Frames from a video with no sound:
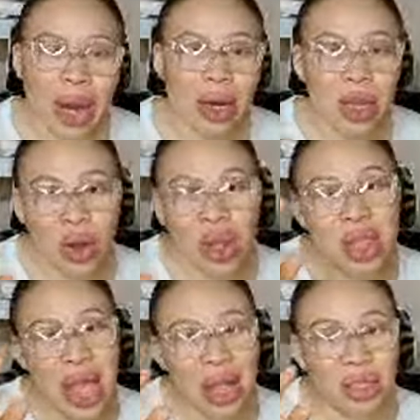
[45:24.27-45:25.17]
when
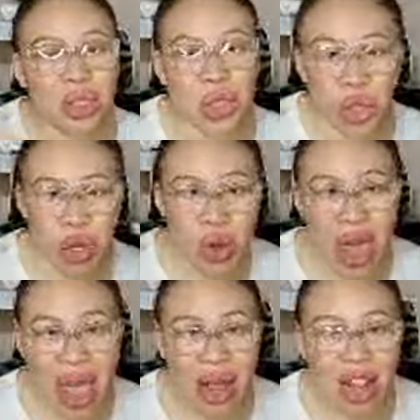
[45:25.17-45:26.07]
you know that
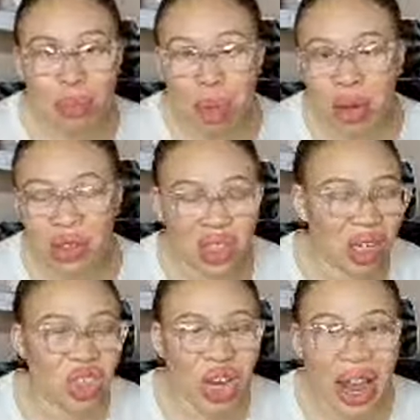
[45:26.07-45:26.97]
two-headed
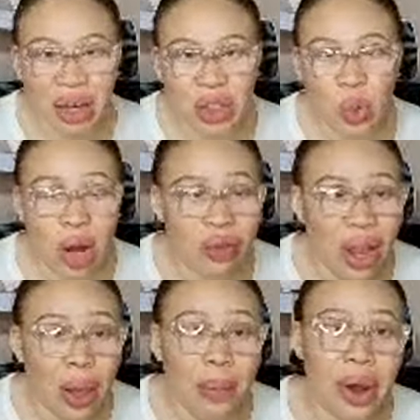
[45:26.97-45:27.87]
monster giant,
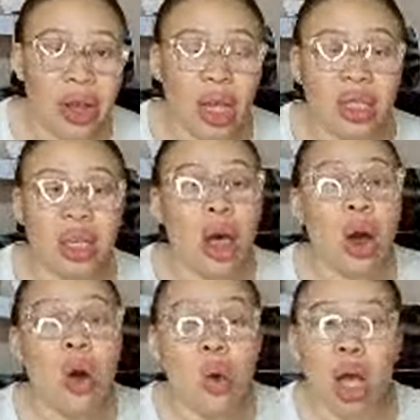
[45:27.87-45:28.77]
whatever it was,
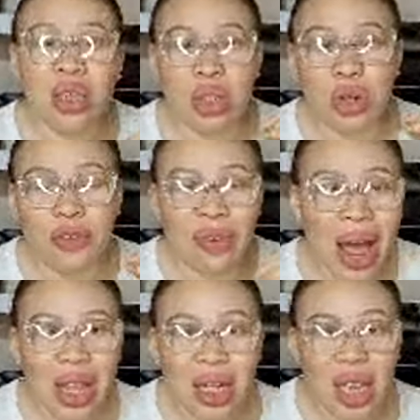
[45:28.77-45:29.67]
was you know
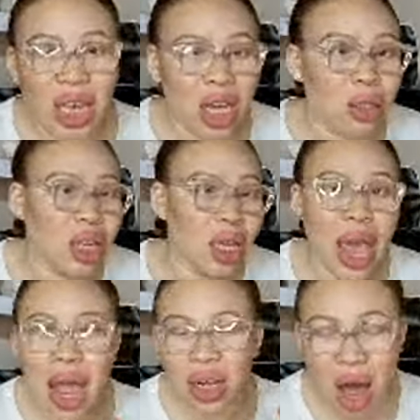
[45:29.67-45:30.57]
finally killed, his
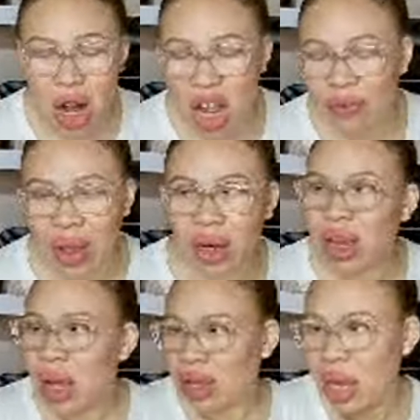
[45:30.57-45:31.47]
head cut off, and
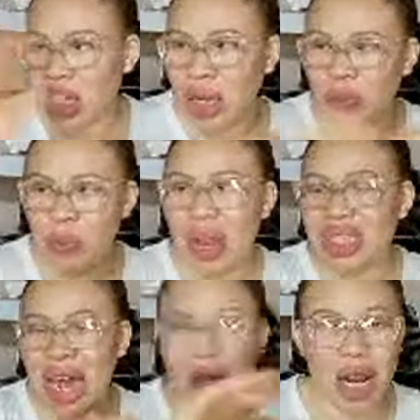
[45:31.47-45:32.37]
his his body
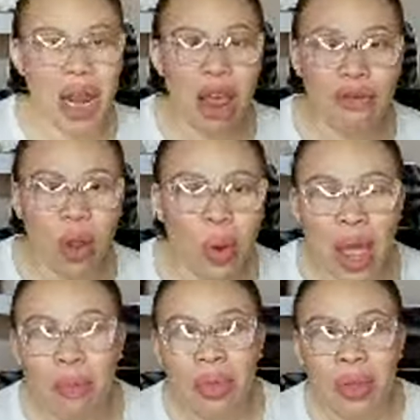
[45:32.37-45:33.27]
scattered
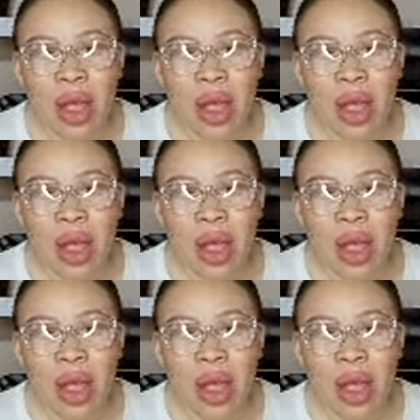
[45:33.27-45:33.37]
everywhere.